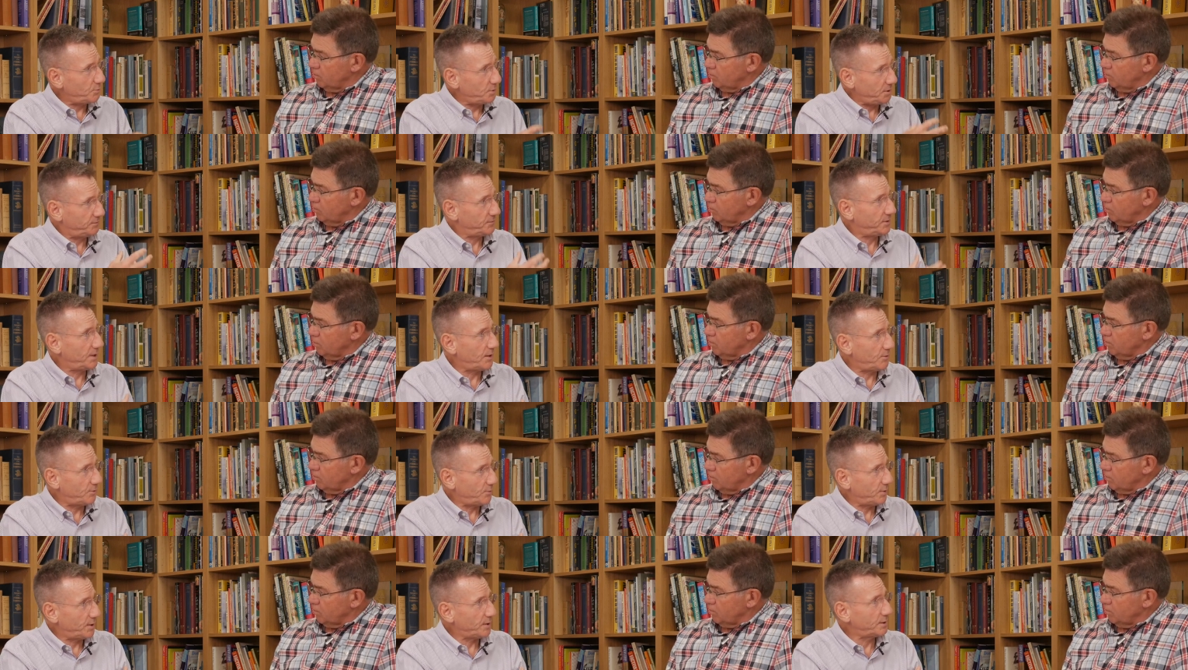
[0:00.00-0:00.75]
Speaker 1: we've
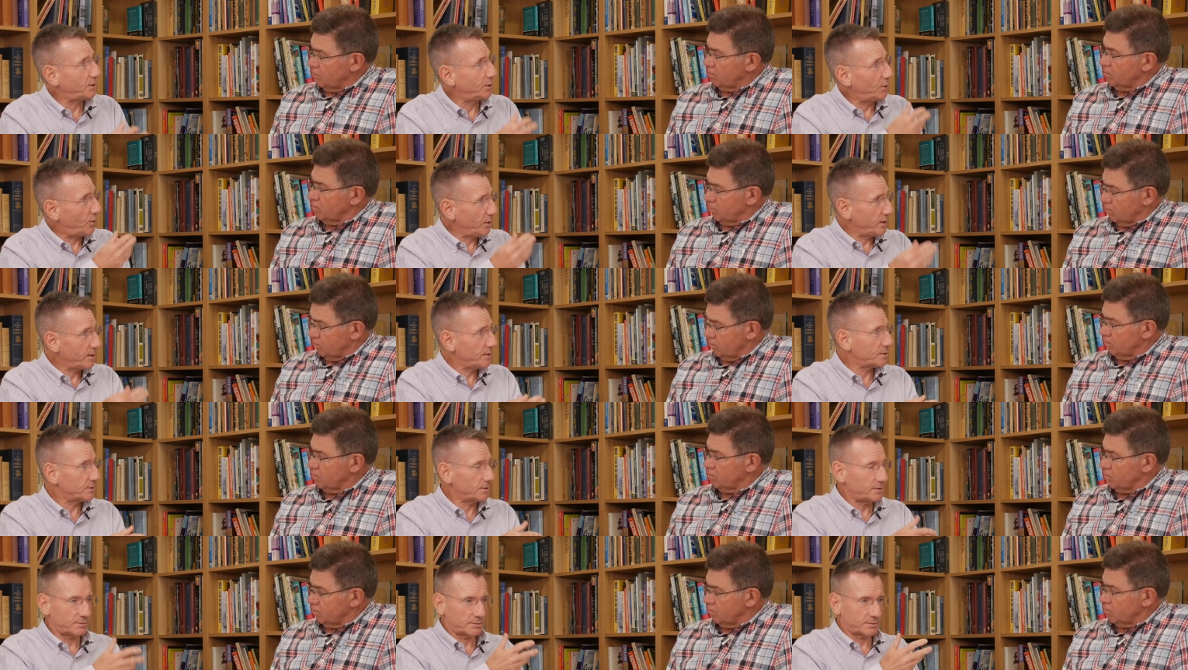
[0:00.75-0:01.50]
dealt with,
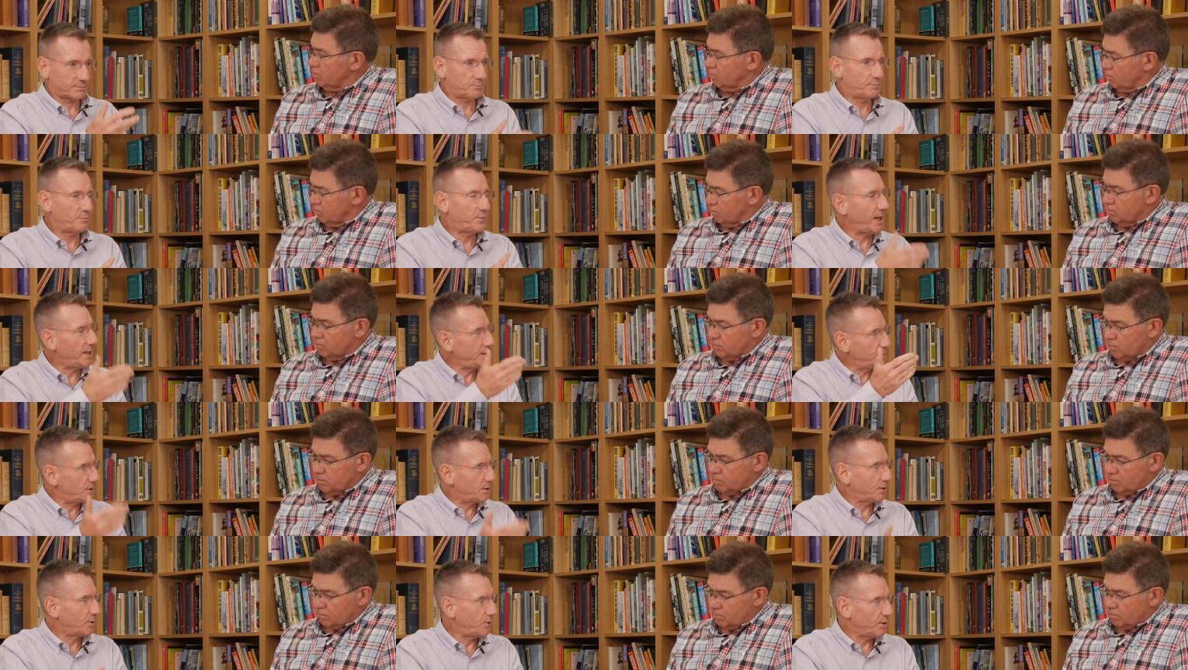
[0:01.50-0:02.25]
lawyers,
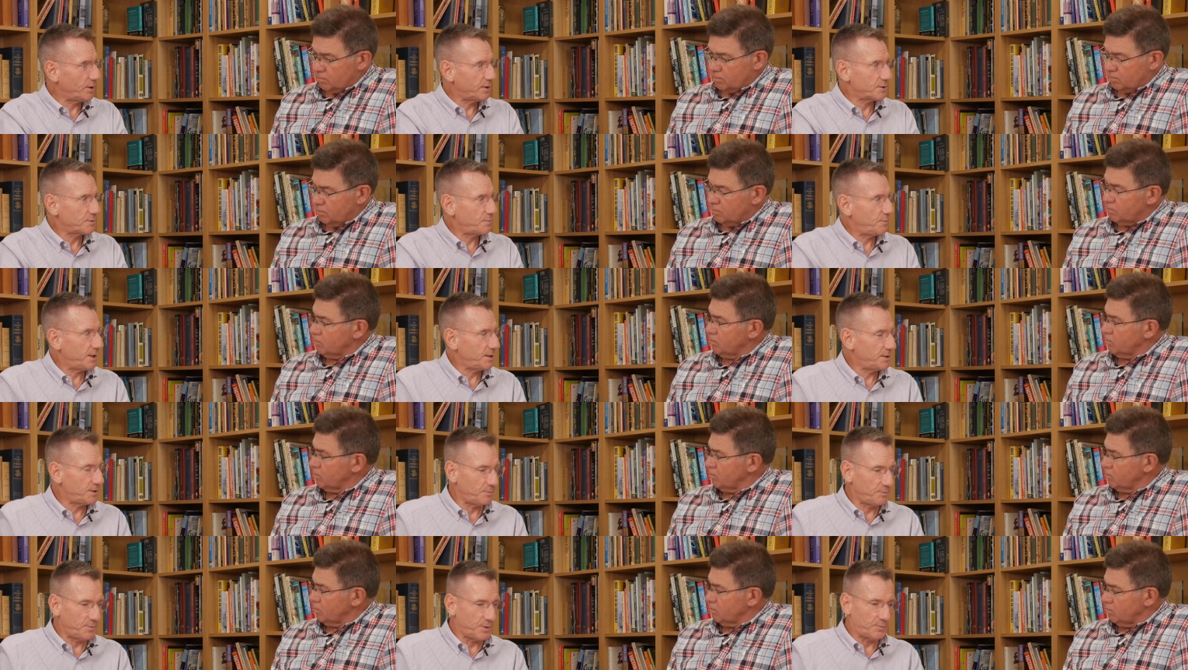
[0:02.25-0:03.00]
pension lawyers,
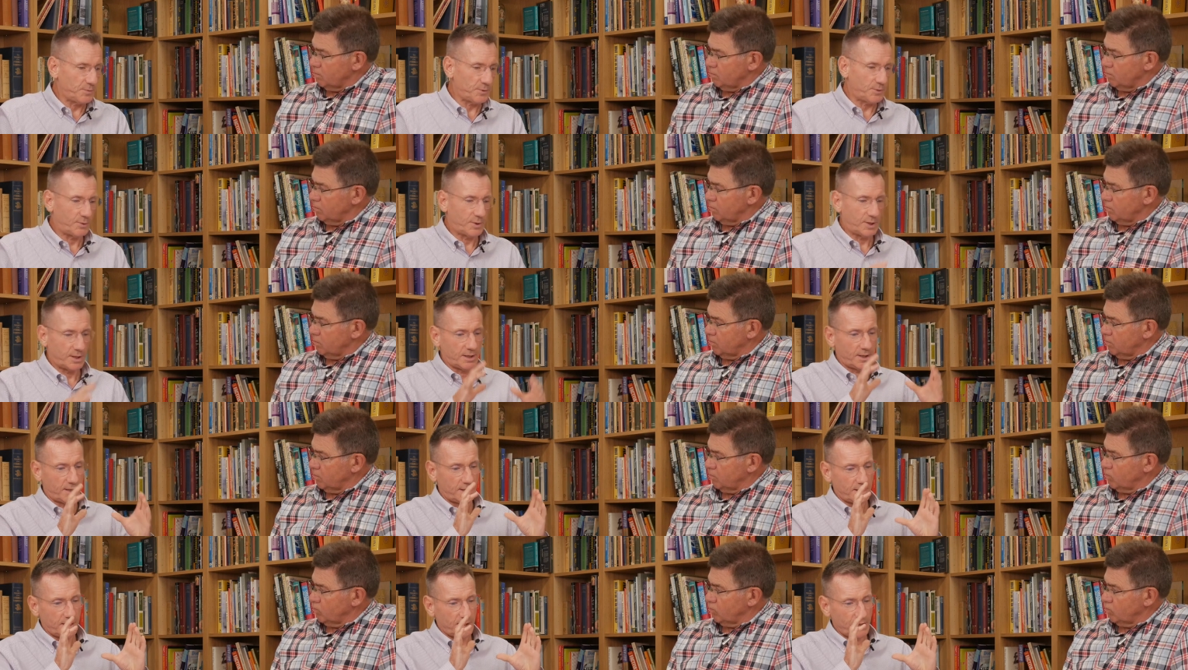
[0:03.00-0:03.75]
pension people,
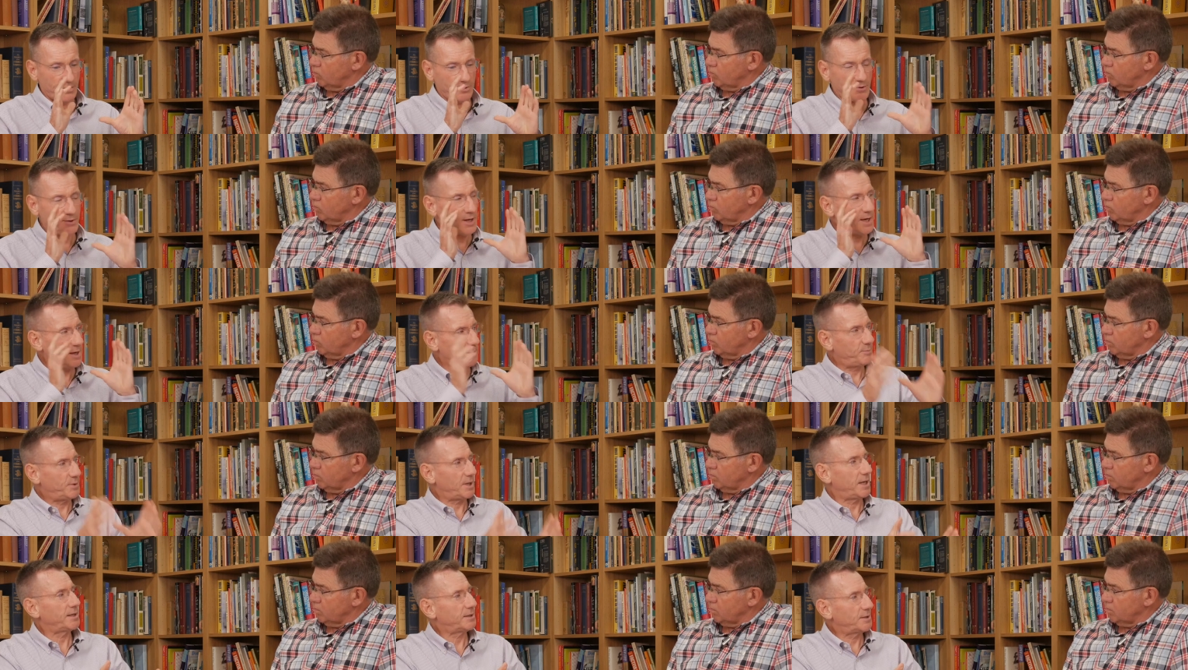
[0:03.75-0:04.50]
they
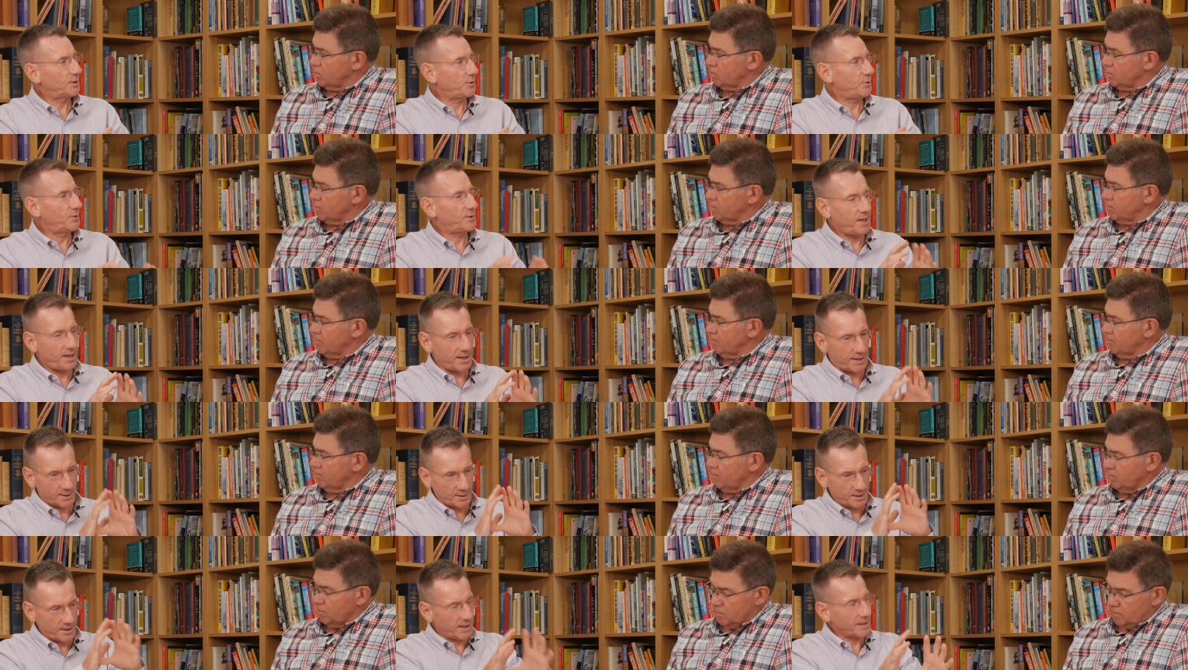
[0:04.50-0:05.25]
apply the law. They are
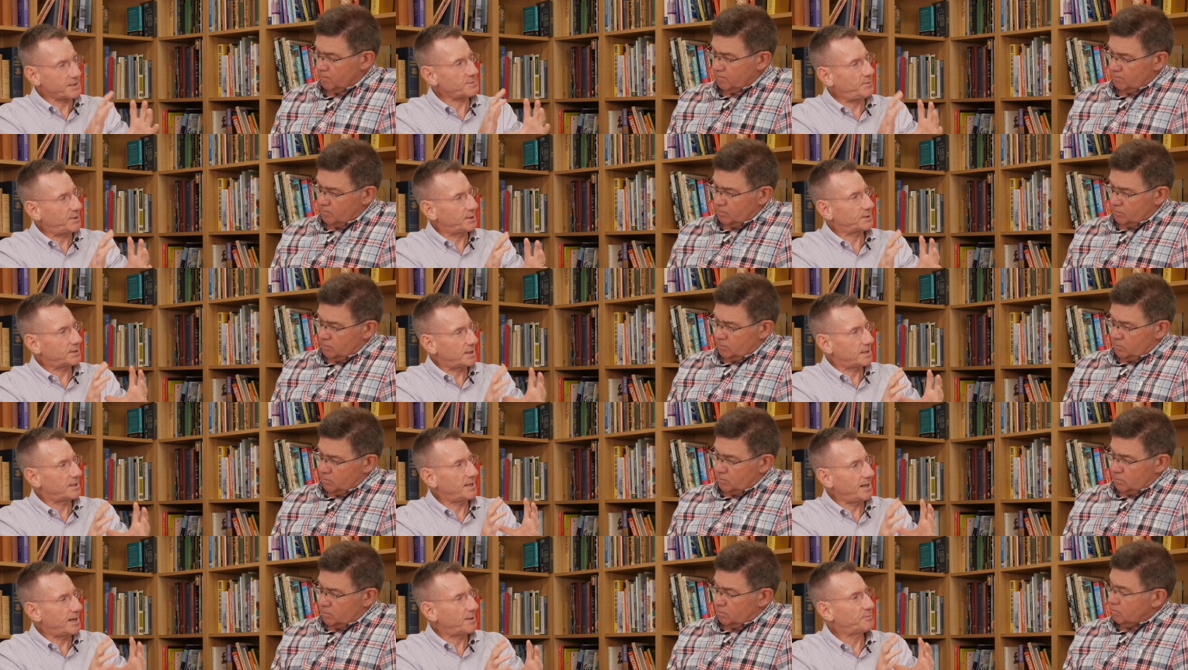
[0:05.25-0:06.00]
the experts
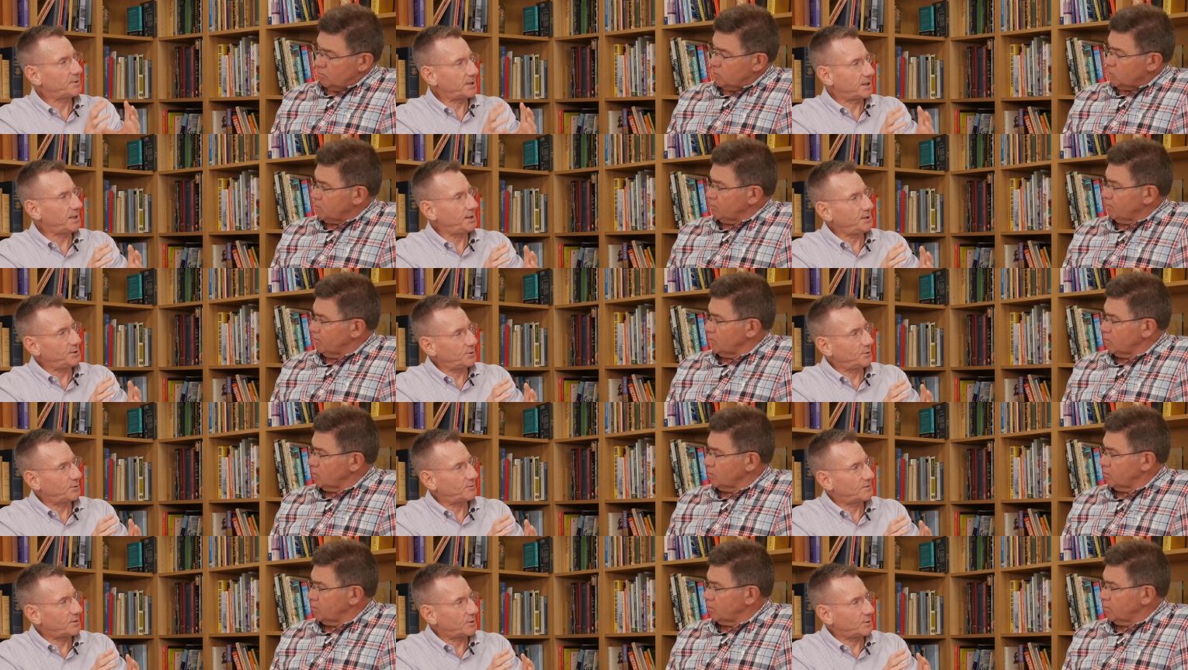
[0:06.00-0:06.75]
in the application
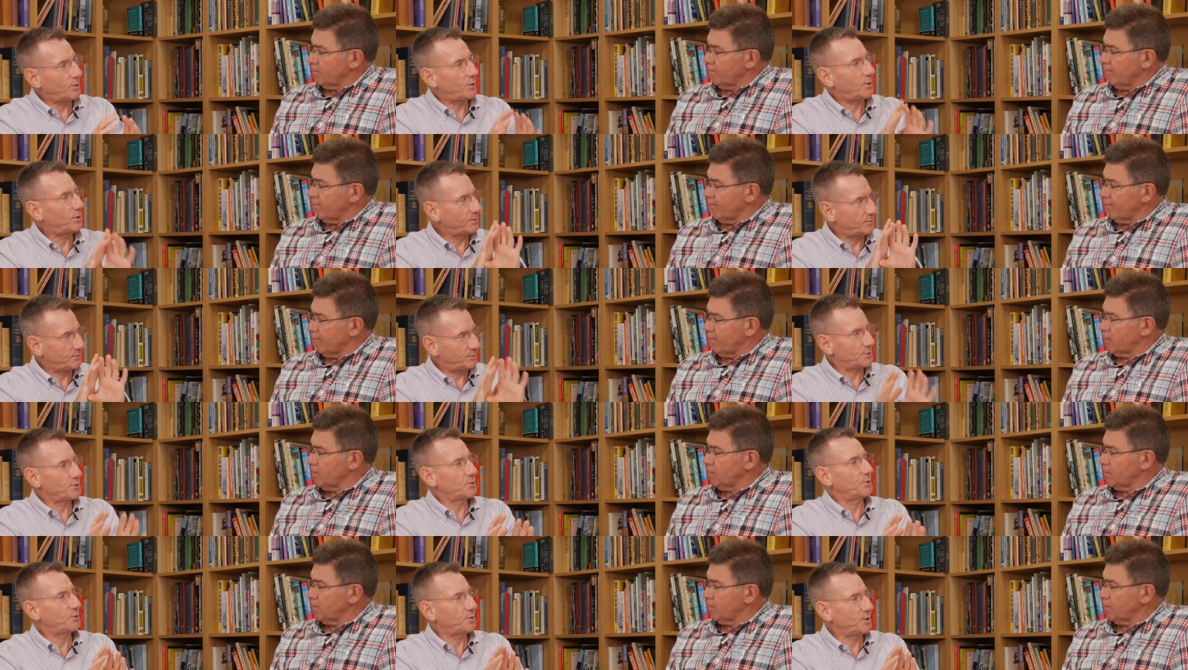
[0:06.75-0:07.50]
of the law.
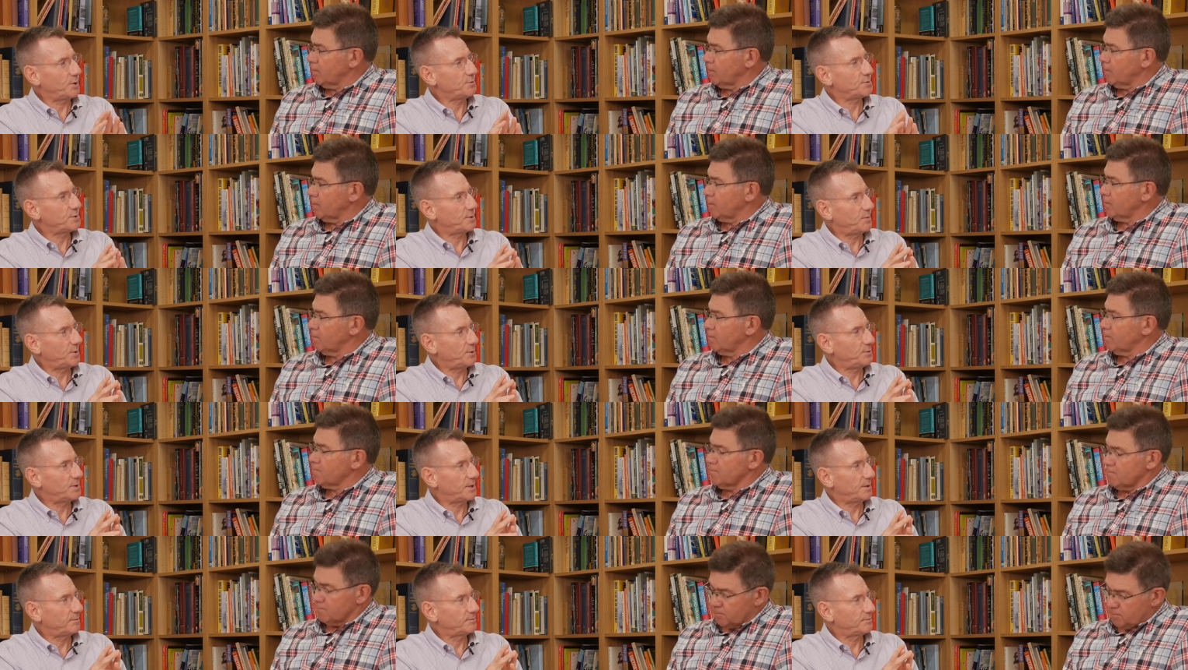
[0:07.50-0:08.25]
There's no doubts
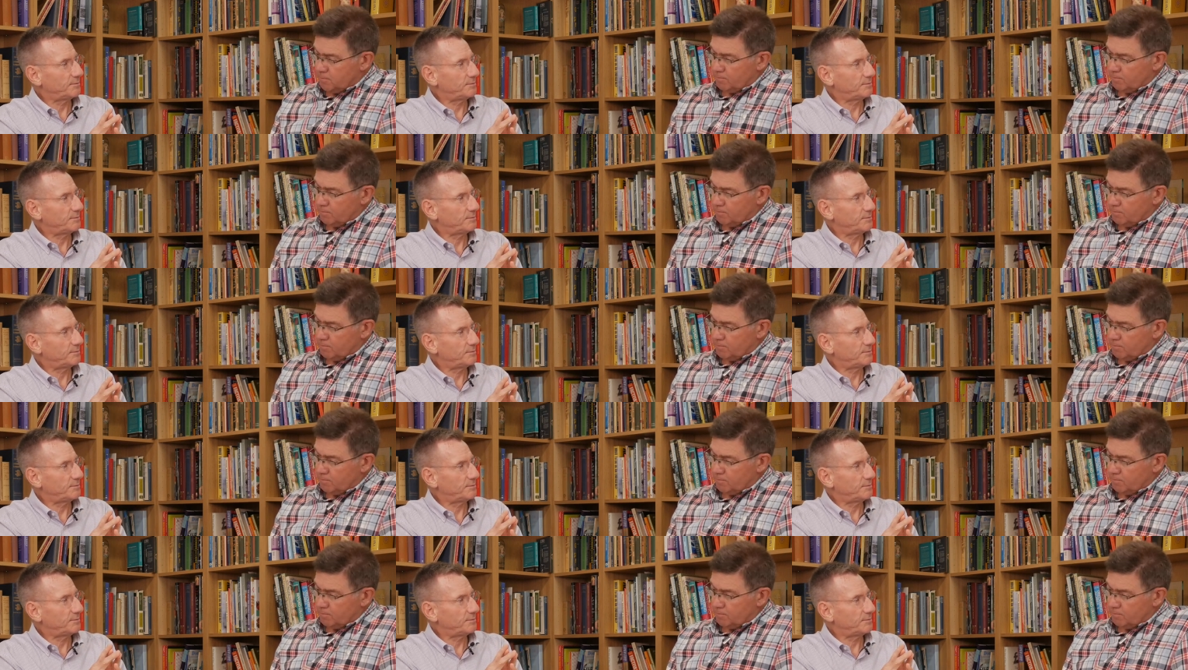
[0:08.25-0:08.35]
about it.